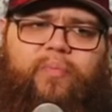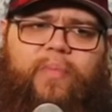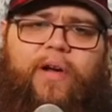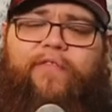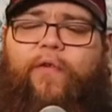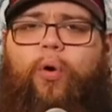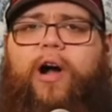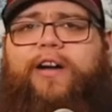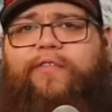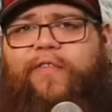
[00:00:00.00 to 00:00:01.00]

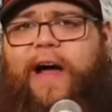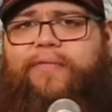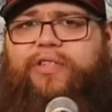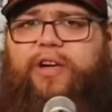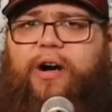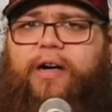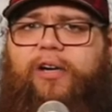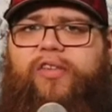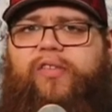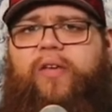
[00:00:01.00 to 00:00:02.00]
4 out of 5
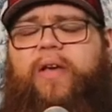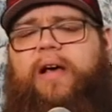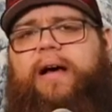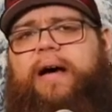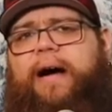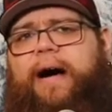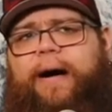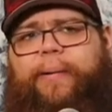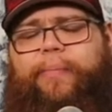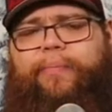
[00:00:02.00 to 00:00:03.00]
stars.
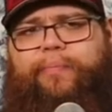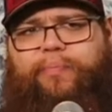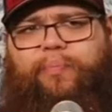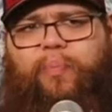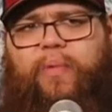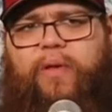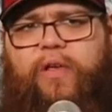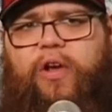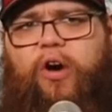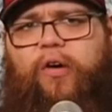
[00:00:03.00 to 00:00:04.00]

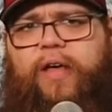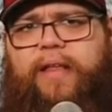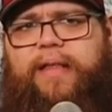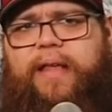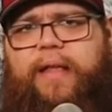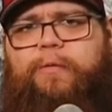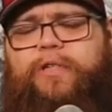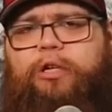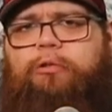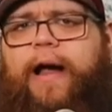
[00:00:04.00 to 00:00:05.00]
You know, it
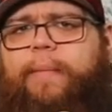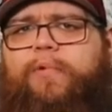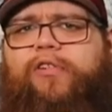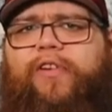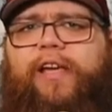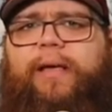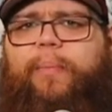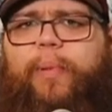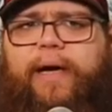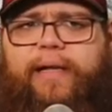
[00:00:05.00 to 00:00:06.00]
was a great movie,
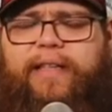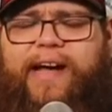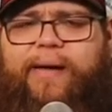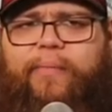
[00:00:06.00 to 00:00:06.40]
but not